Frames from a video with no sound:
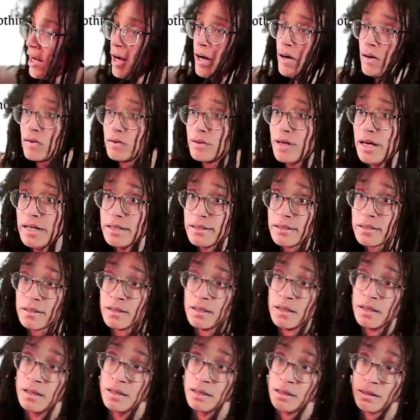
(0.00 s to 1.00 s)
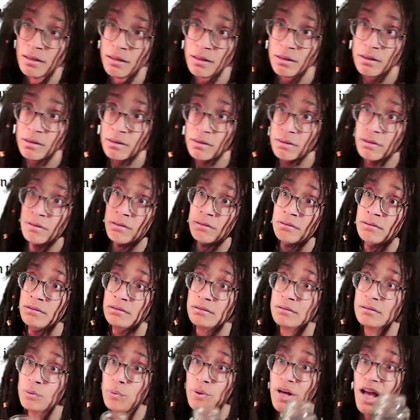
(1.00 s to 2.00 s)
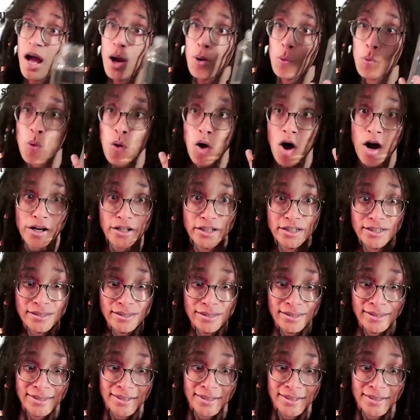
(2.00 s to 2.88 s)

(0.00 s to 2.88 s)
Oh, nice. We got water.